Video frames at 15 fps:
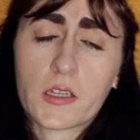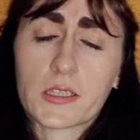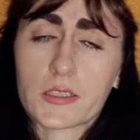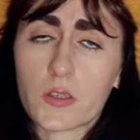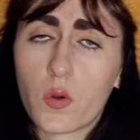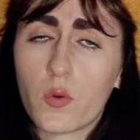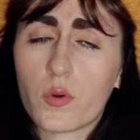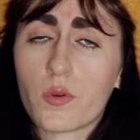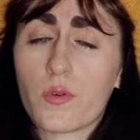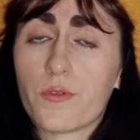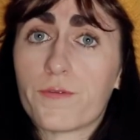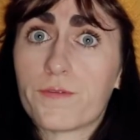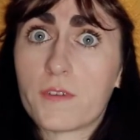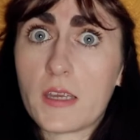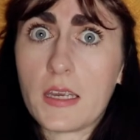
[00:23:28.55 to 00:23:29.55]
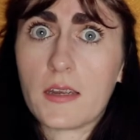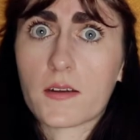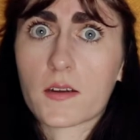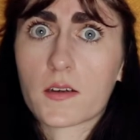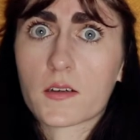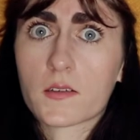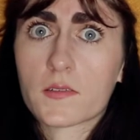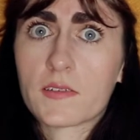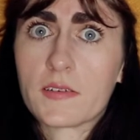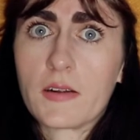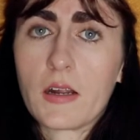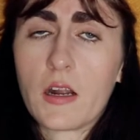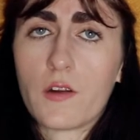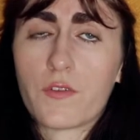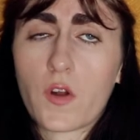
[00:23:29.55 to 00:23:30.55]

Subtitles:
total fear of